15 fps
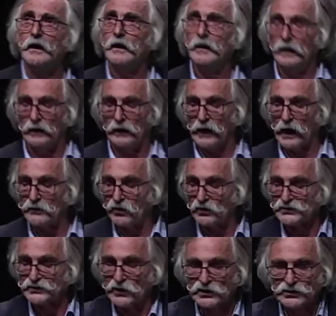
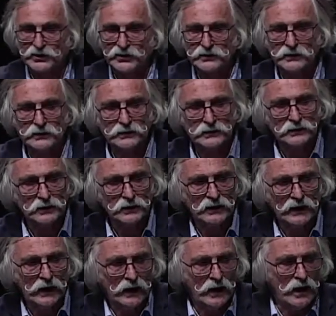liposuction,
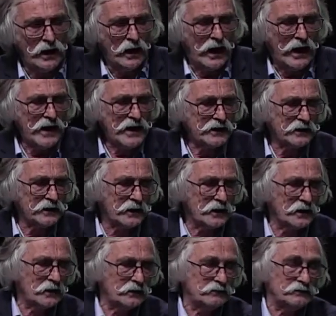and
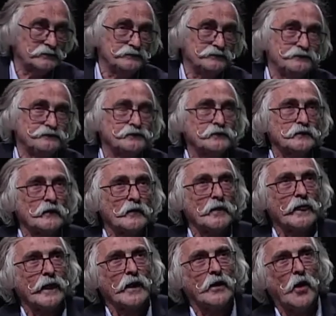
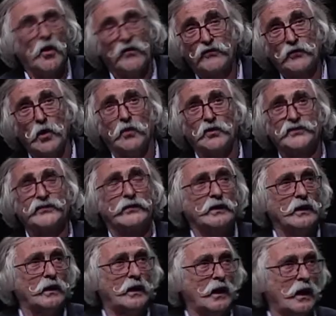of course,
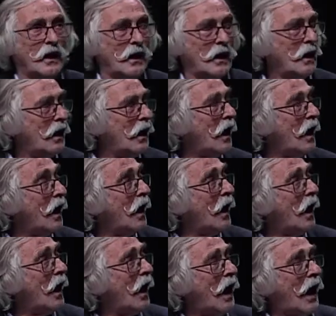
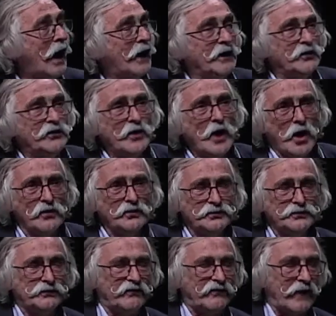I know
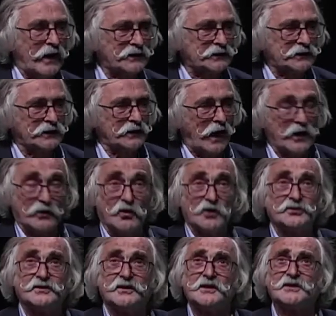that I was
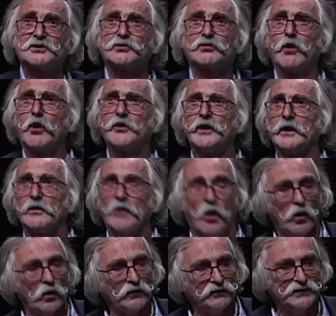destroying all
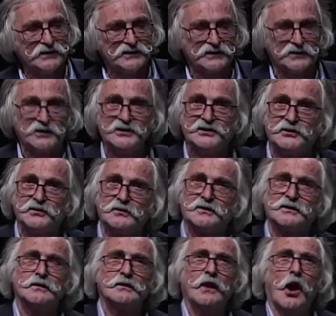these tissues
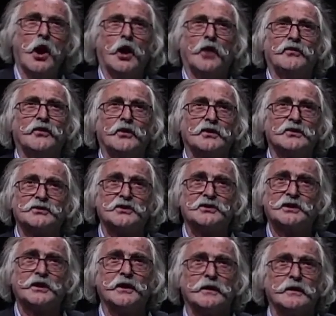under the
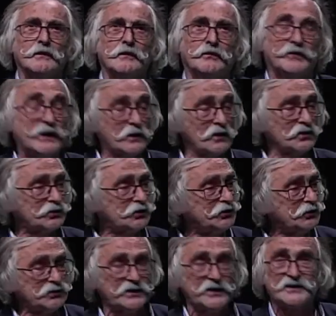skin, because you
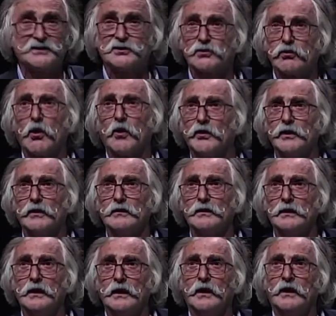destroy
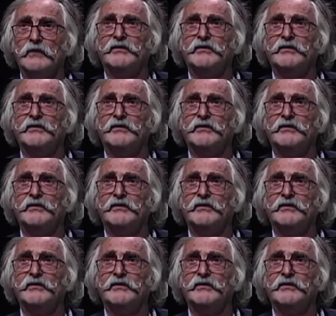the